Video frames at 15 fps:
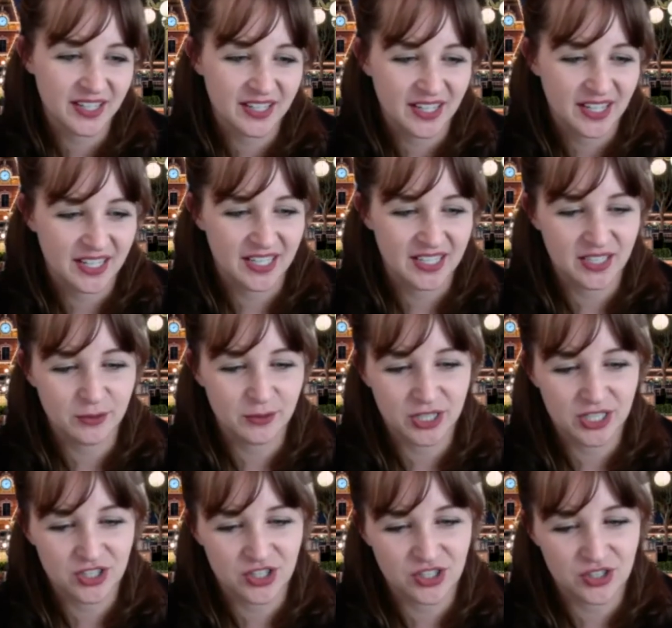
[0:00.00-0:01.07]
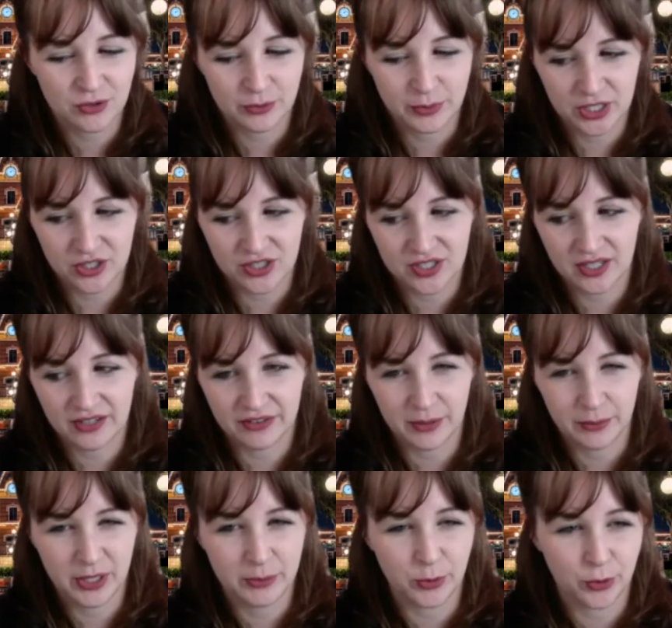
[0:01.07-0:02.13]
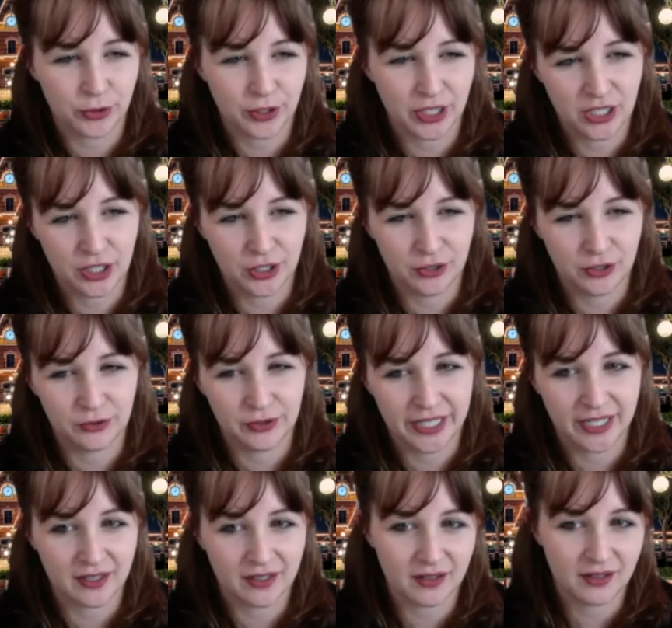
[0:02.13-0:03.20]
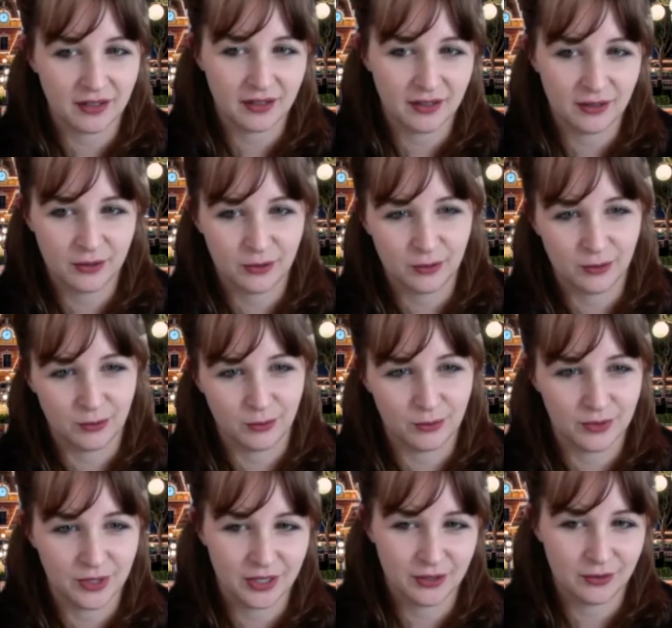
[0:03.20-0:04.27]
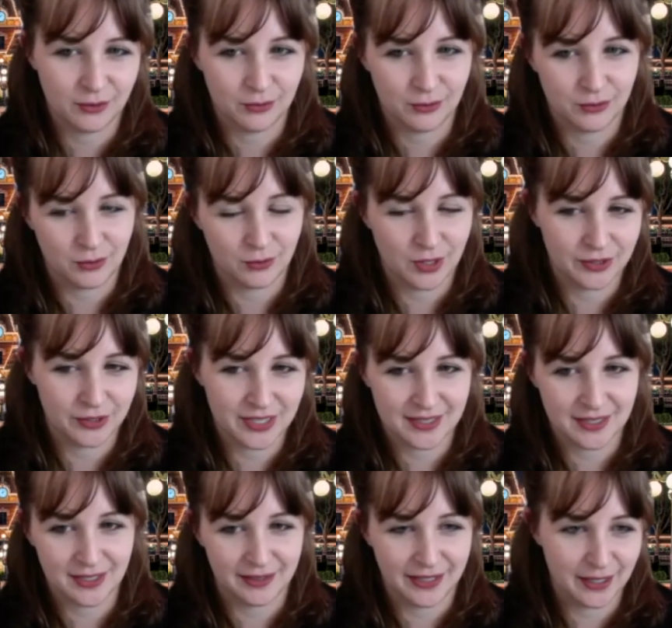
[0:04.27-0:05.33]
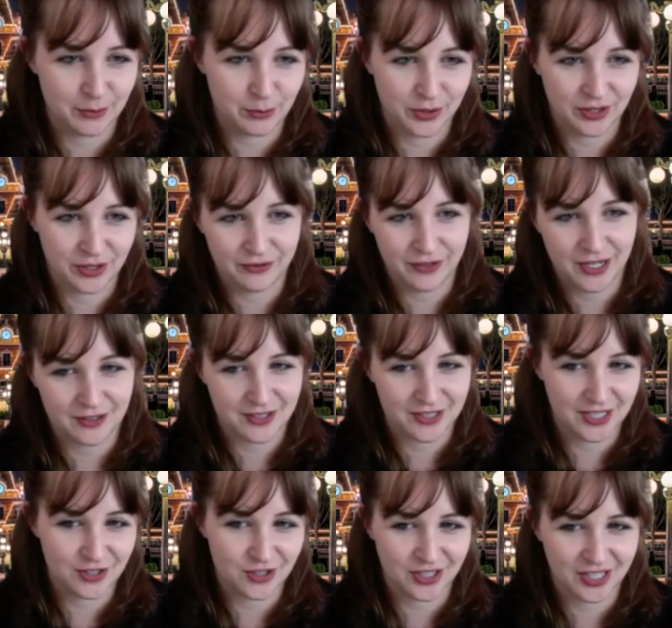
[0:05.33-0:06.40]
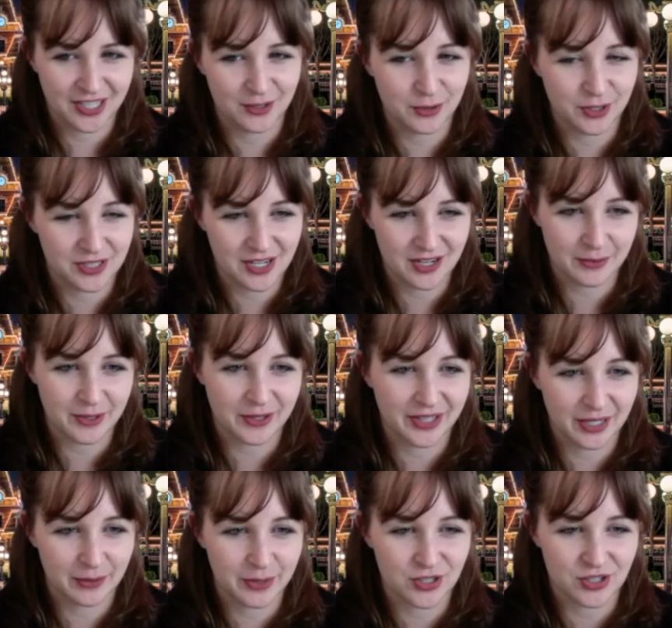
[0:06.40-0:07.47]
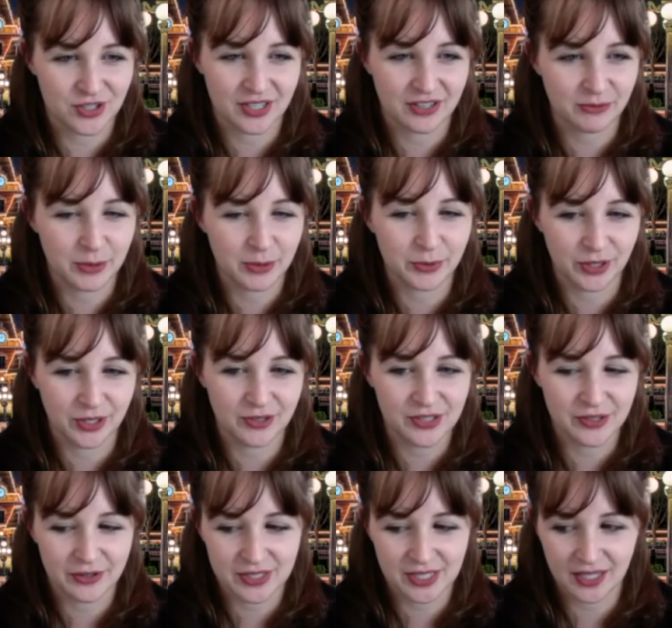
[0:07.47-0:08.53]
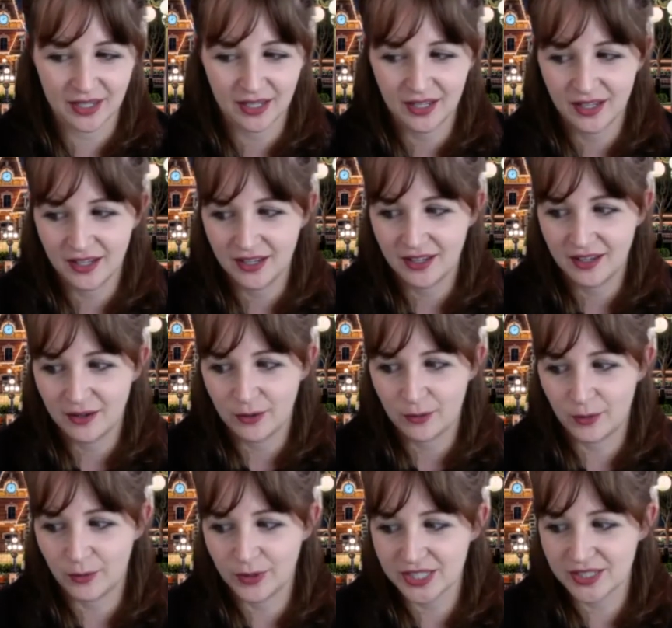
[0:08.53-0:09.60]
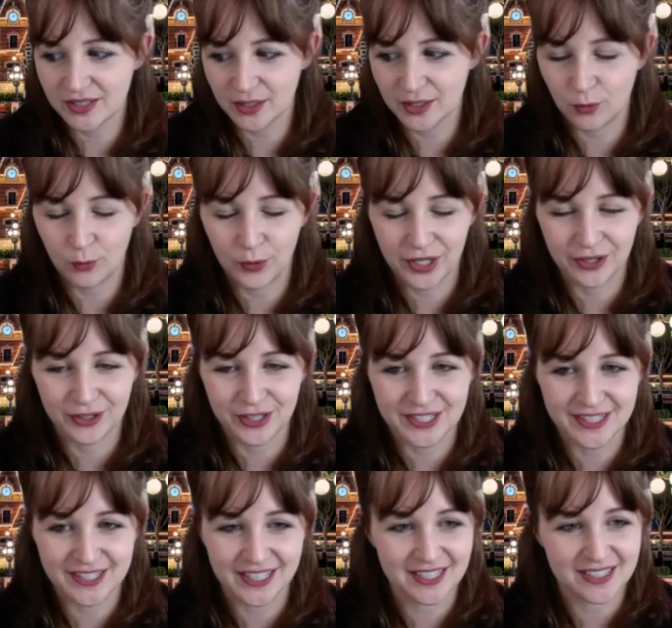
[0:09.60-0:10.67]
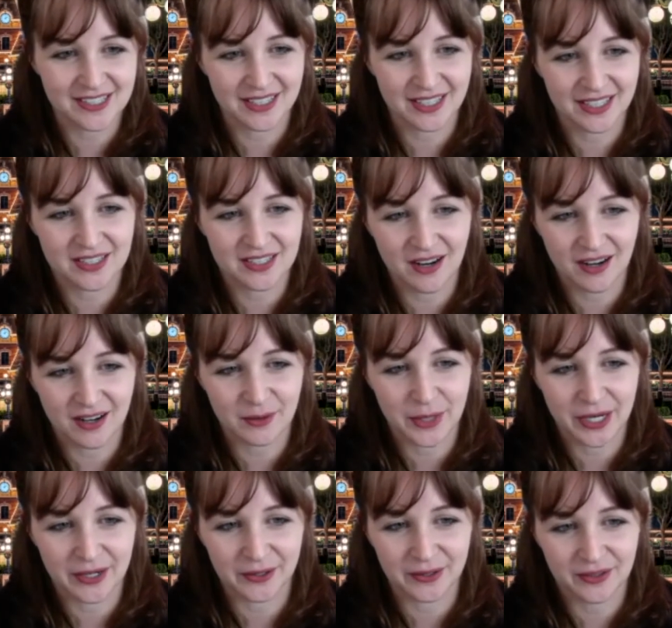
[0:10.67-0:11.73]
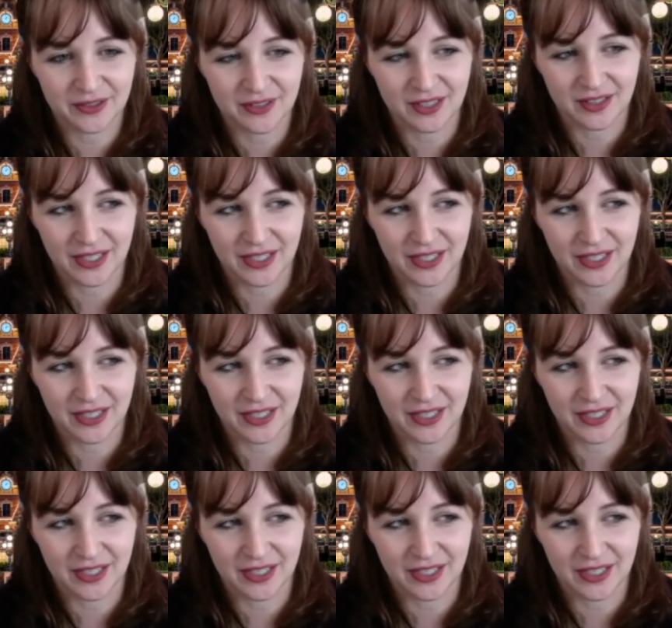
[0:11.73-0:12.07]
And I didn't want to just do a bunch of stuff that people already knew, like, oh, the Walt Disney lamp and the fire station. I didn't want to talk about like a bunch of stuff people knew. So I was like, well, what's the like weirdest things that I could talk about that like